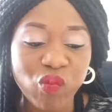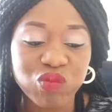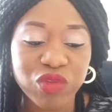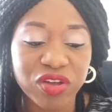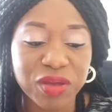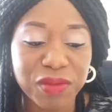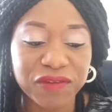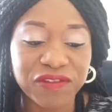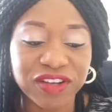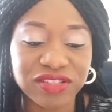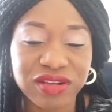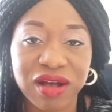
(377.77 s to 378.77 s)
Okay, my
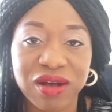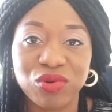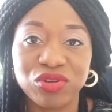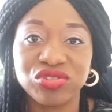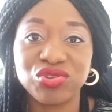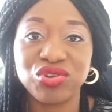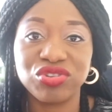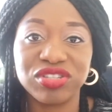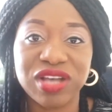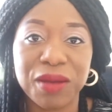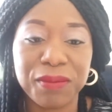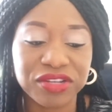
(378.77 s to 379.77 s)
first car was
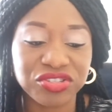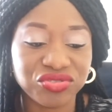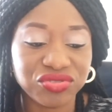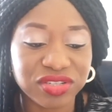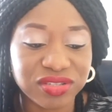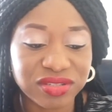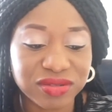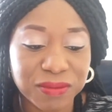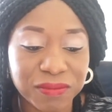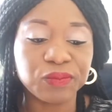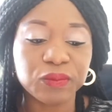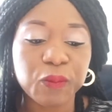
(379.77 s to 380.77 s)
Toyota Matrix.
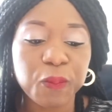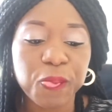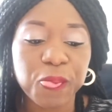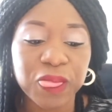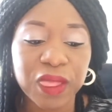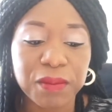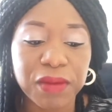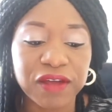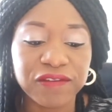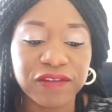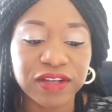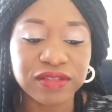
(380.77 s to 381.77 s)
My
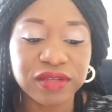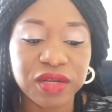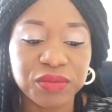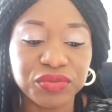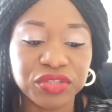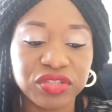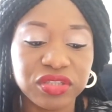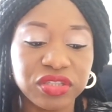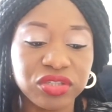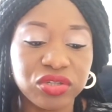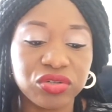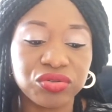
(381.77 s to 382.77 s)
first
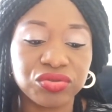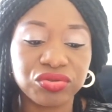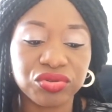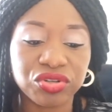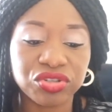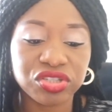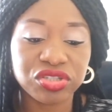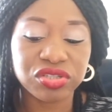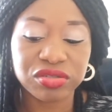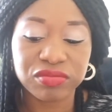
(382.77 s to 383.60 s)
celebrity crush.